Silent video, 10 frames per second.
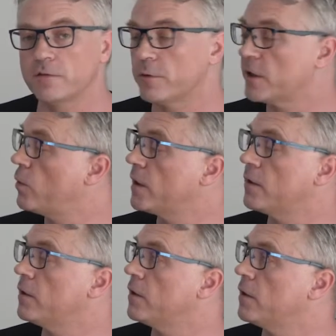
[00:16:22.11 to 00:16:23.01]
Very
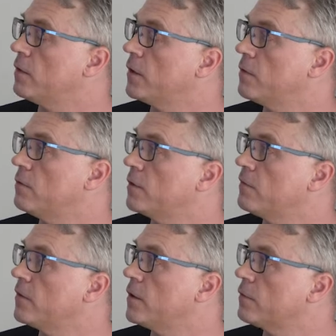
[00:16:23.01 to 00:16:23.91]
quickly they called
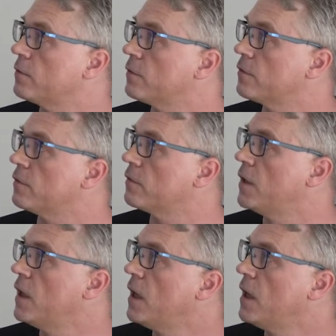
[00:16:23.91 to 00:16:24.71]
it flying saucers.